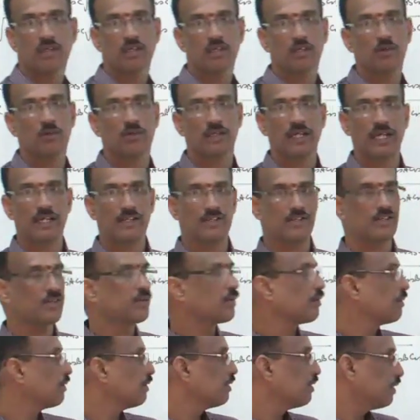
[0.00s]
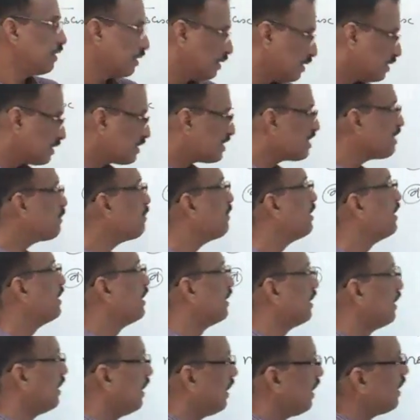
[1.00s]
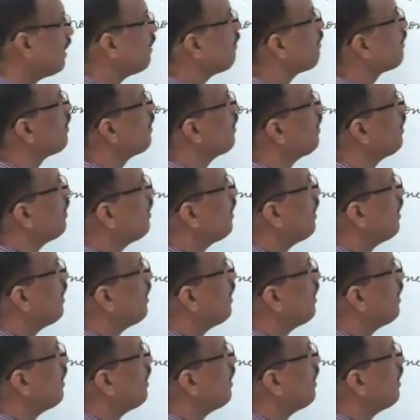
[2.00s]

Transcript: You get. Similarly,